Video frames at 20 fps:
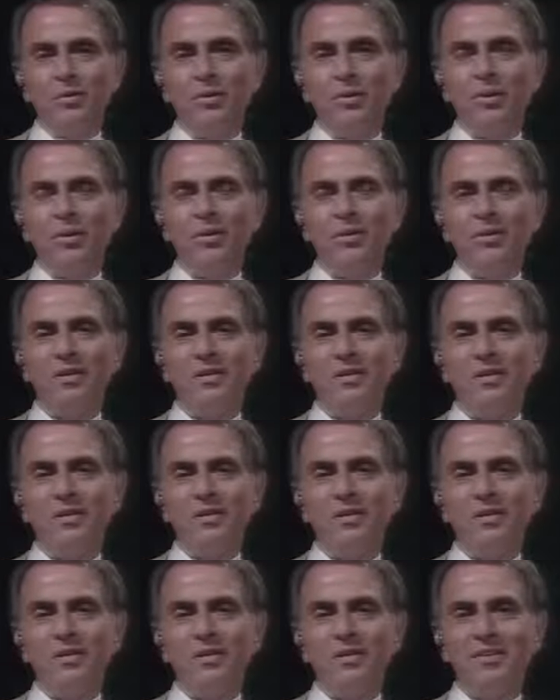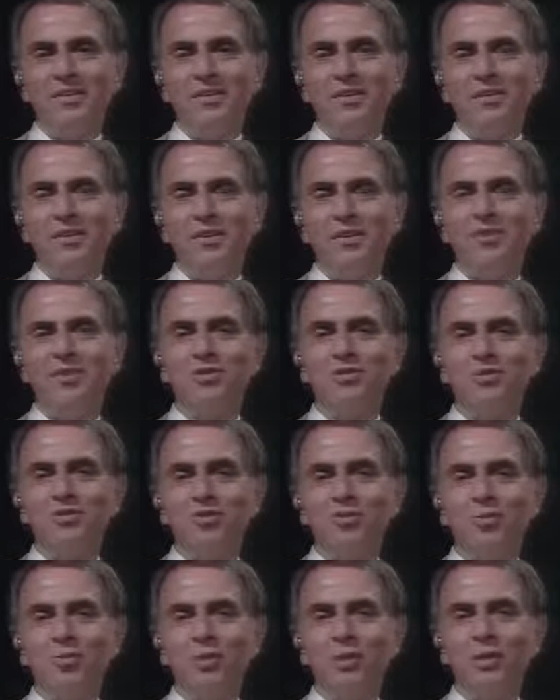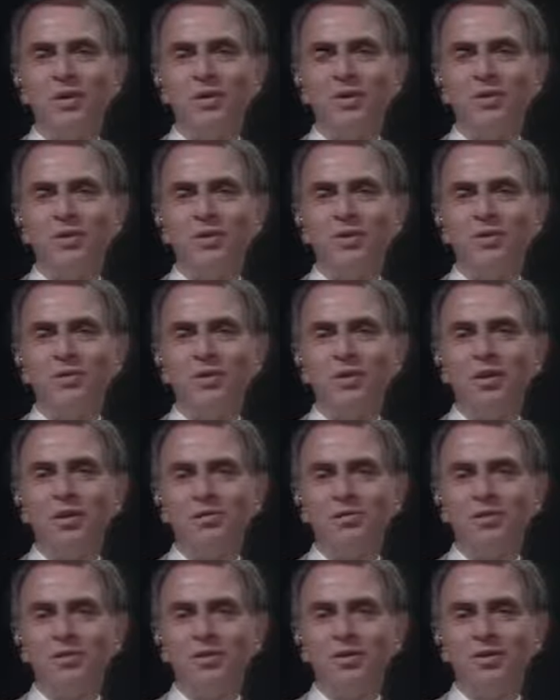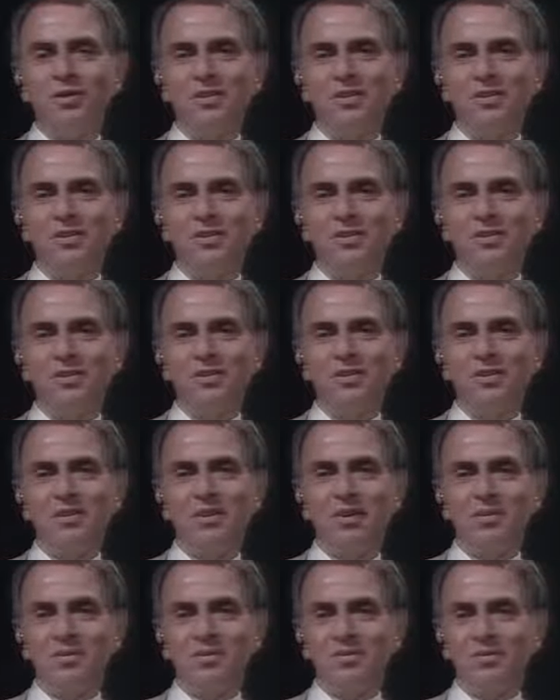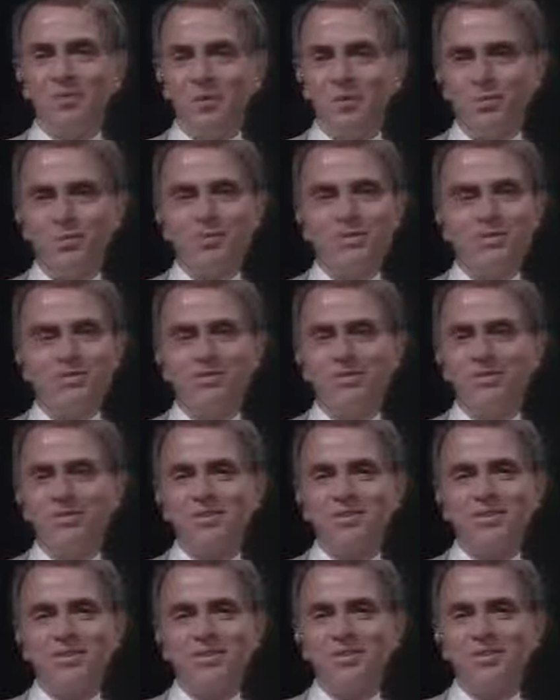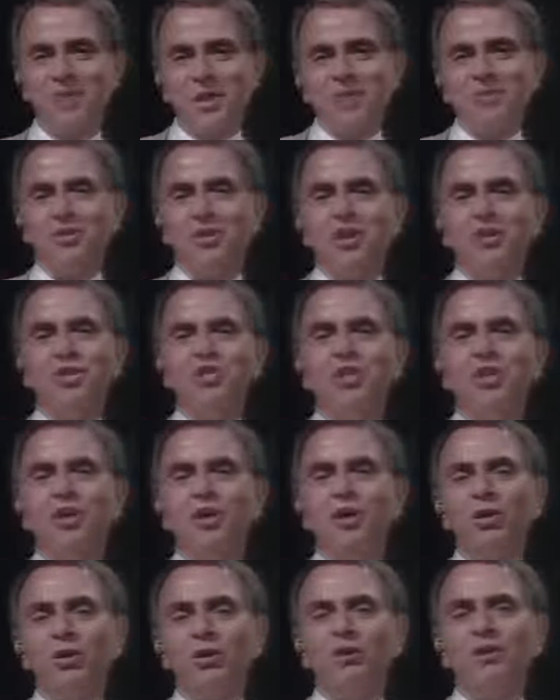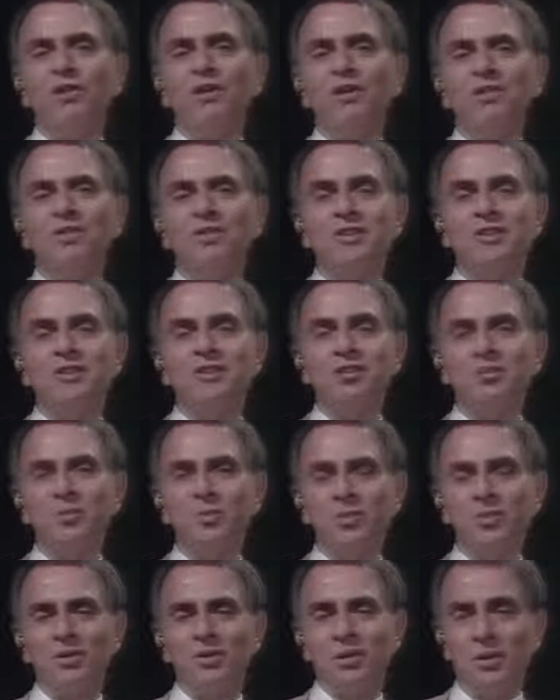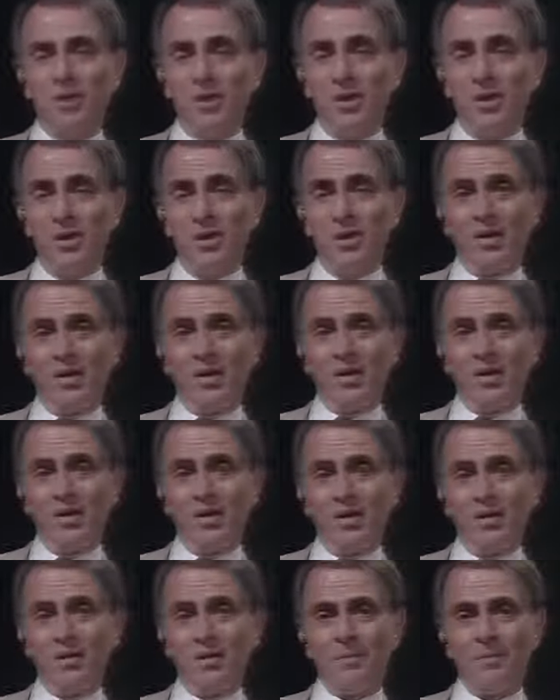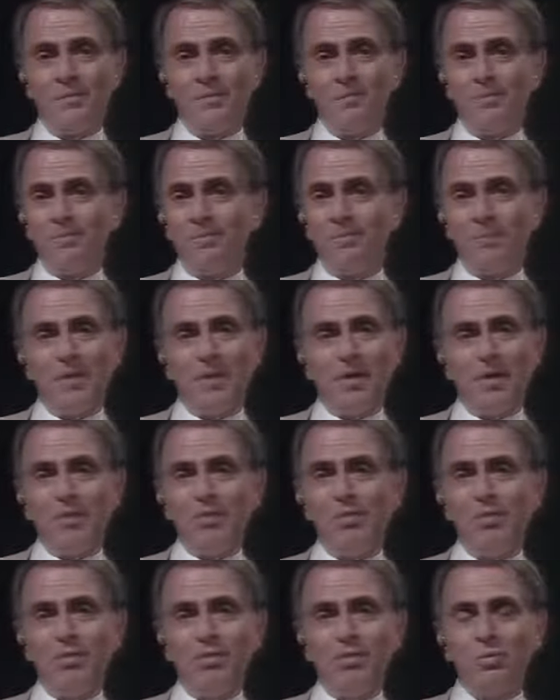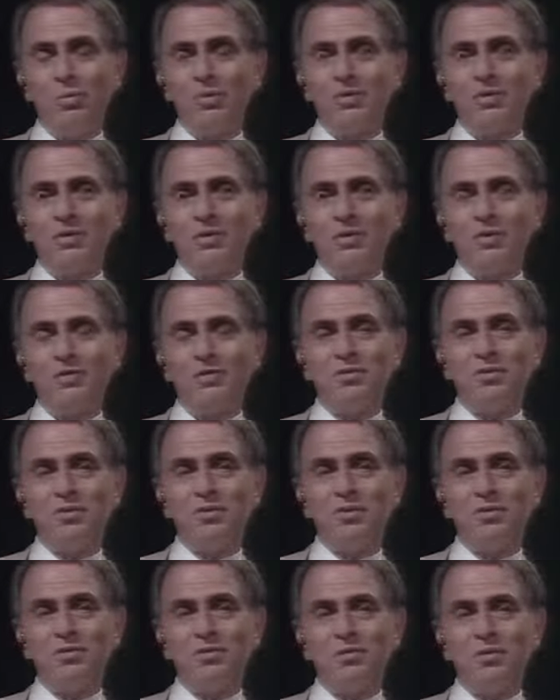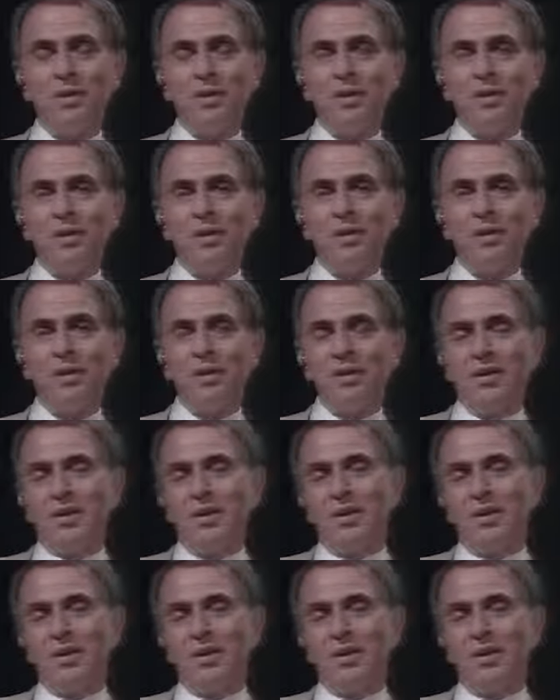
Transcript: Well, this issue of where creativity comes from is, I share your fascination with it. I don't think we understand very much about it.